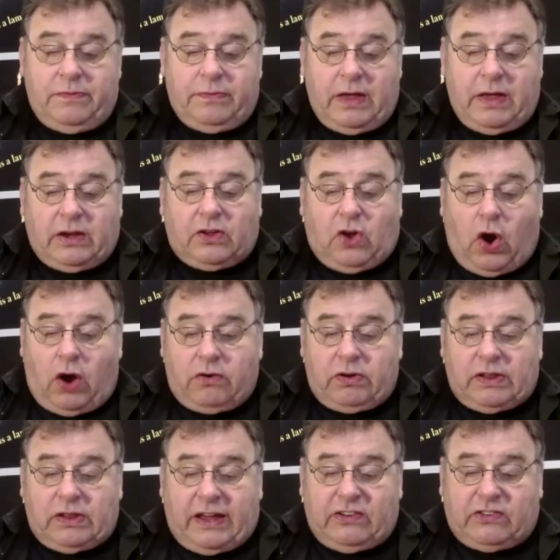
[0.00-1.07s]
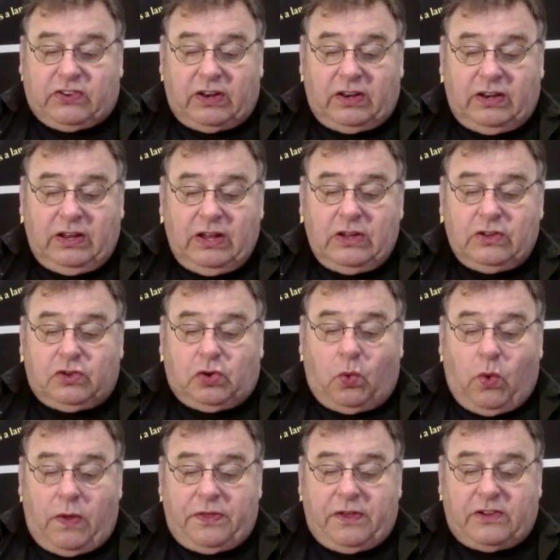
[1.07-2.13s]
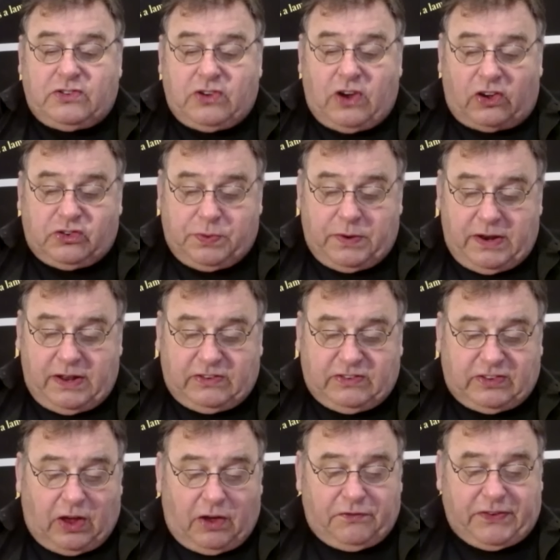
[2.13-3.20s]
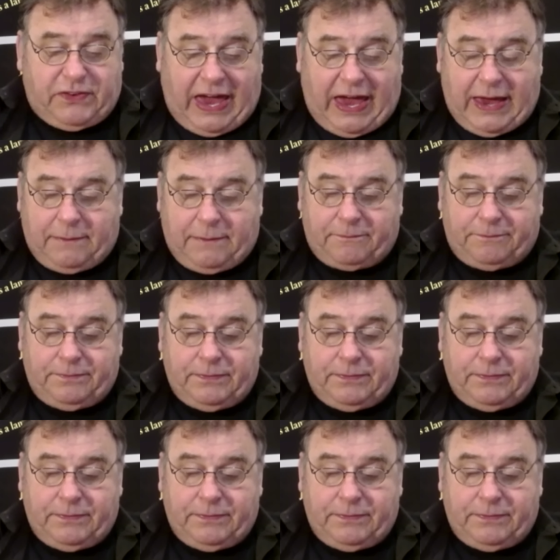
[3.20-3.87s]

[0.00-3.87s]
in correlation to when the judgment itself came.